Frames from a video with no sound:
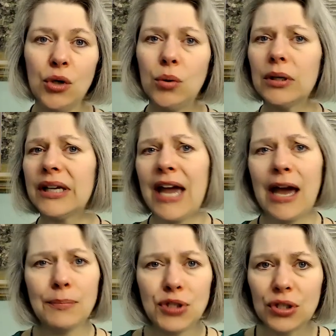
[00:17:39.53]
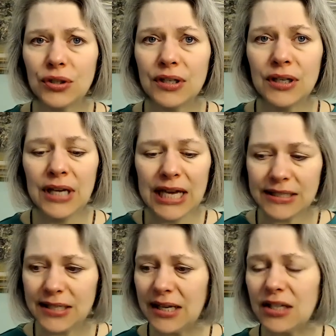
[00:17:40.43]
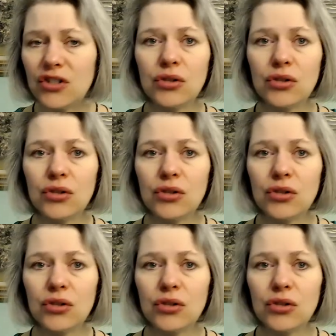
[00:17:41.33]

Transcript: who are captured and taken